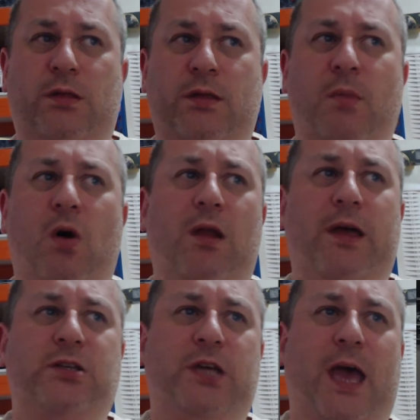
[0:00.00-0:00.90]
the mall
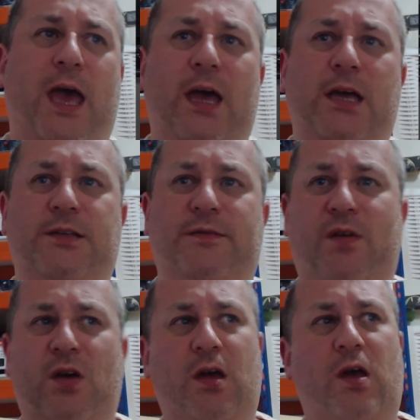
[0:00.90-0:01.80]
actually has
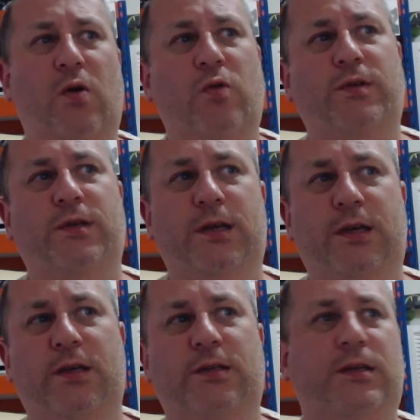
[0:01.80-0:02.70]
fire
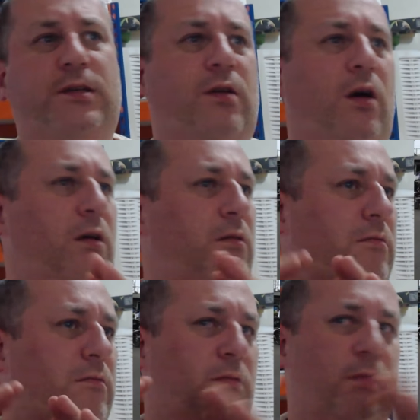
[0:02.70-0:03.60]
hoses, it's got
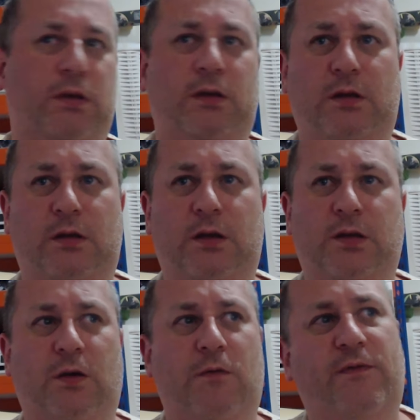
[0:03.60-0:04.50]

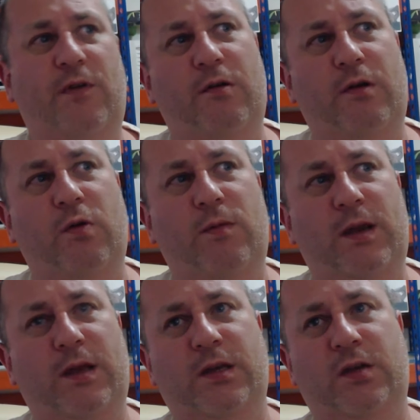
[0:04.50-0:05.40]
its own fire
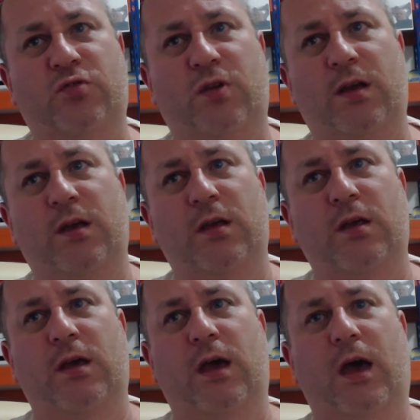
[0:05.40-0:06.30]
equipment, et cetera.
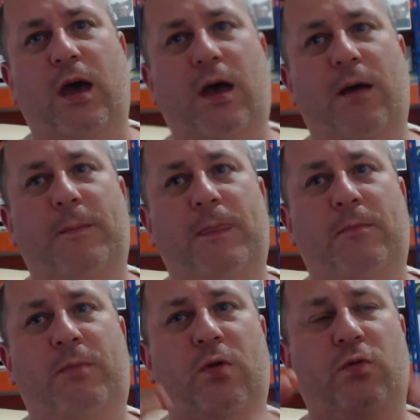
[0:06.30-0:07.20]
Um,
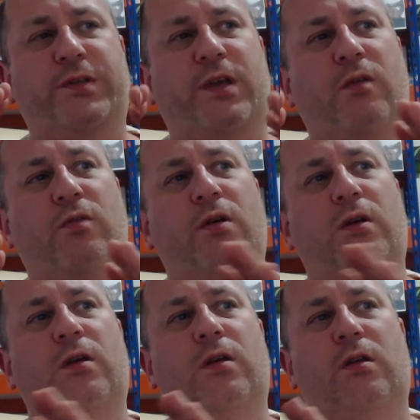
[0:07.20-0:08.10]
but also
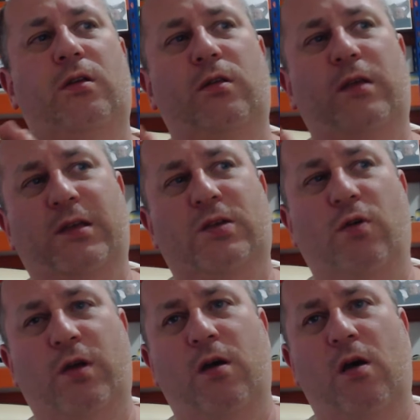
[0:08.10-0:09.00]
it's
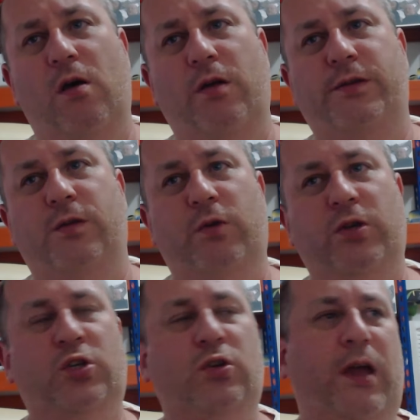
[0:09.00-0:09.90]
got guards
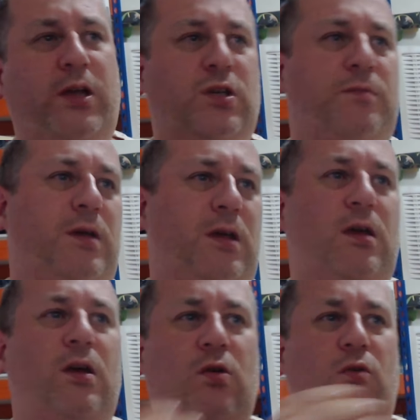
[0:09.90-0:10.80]
which should actually
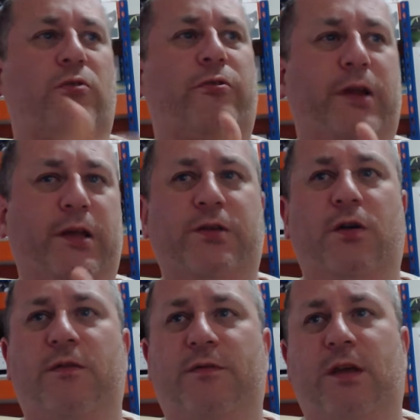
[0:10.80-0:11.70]
be cornering this
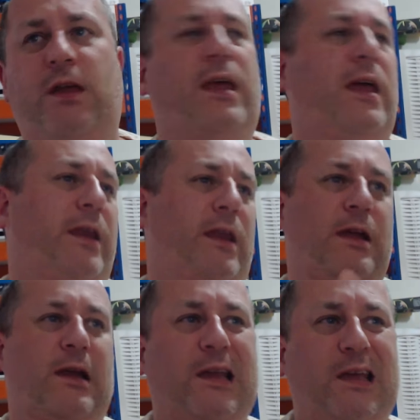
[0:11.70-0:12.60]
off and getting it
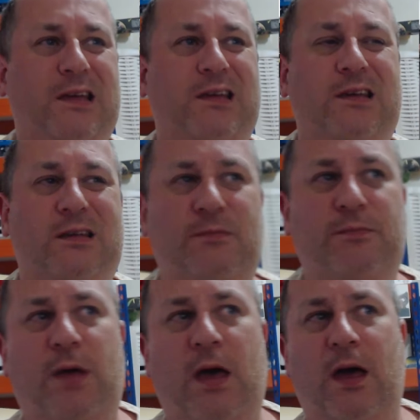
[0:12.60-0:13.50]
cleared.
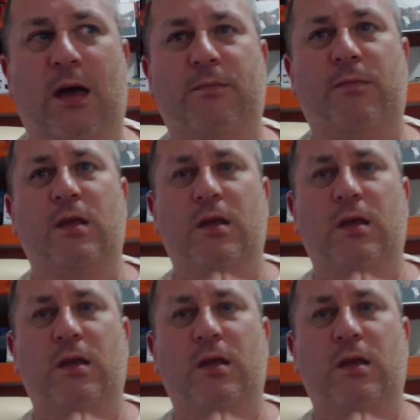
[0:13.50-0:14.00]
Um,